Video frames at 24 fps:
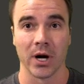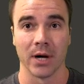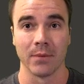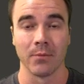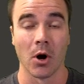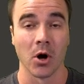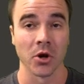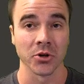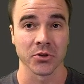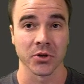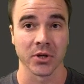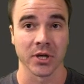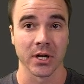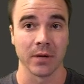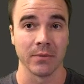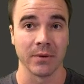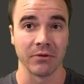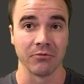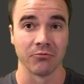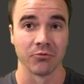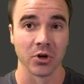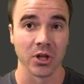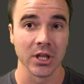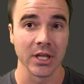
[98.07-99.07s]
where I'm also going to
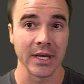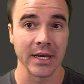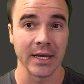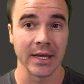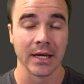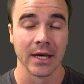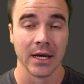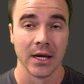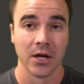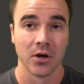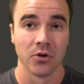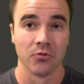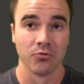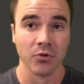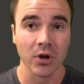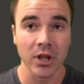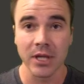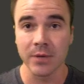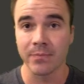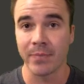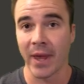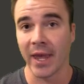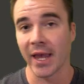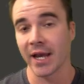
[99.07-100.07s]
be really
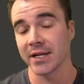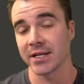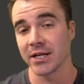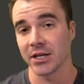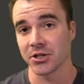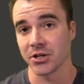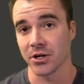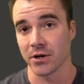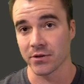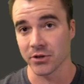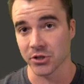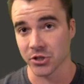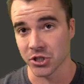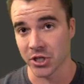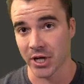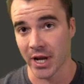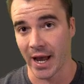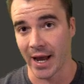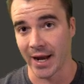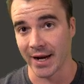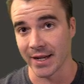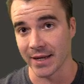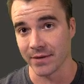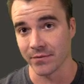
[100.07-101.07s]
paying attention to the
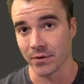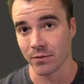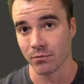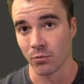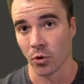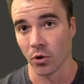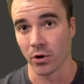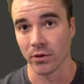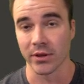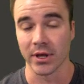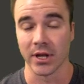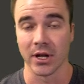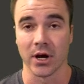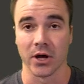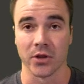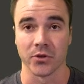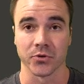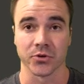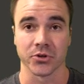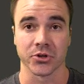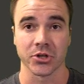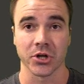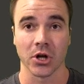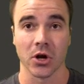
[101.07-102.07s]
chat even more than
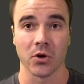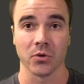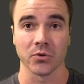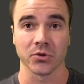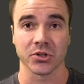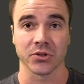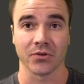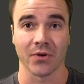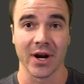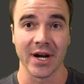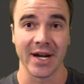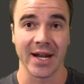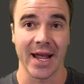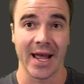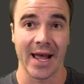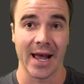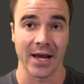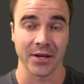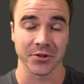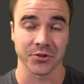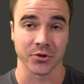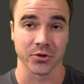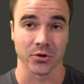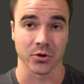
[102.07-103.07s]
other shows, trying to
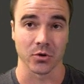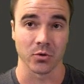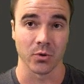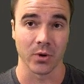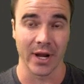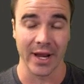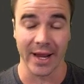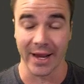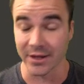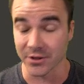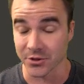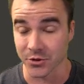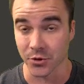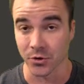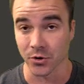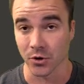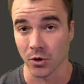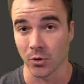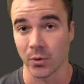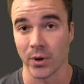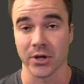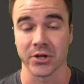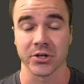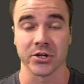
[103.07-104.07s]
answer
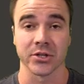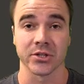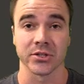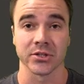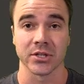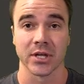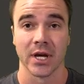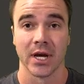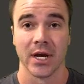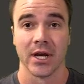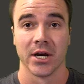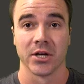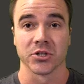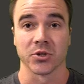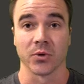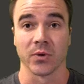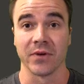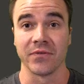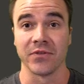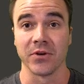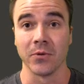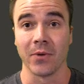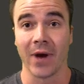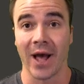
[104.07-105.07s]
your questions. So
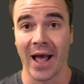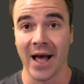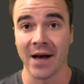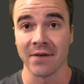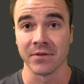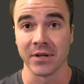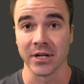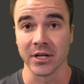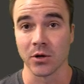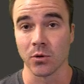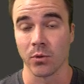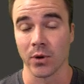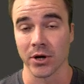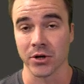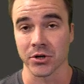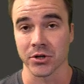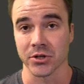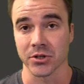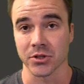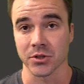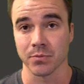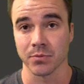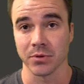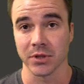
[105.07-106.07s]
if you have any
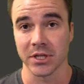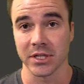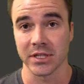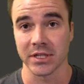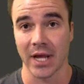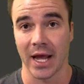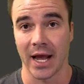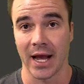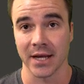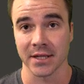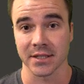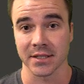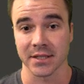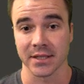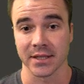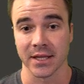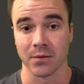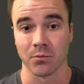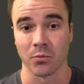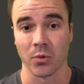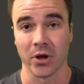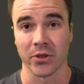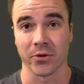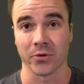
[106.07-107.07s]
questions, please ask
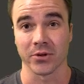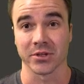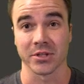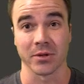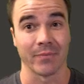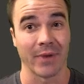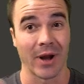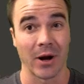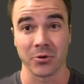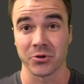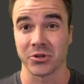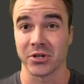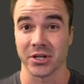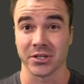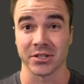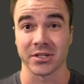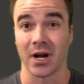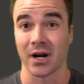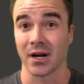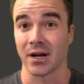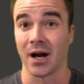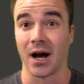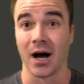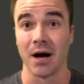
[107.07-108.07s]
them, whether it's about
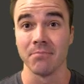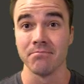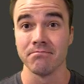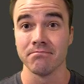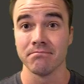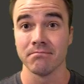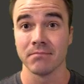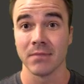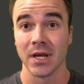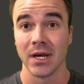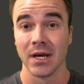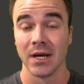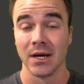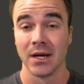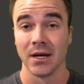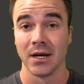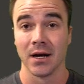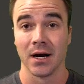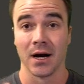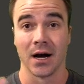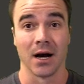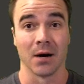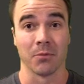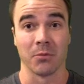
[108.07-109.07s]
chess.com,
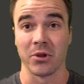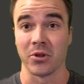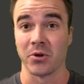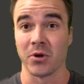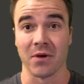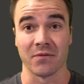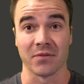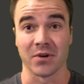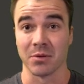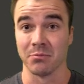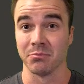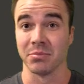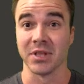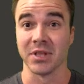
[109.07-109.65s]
whether you have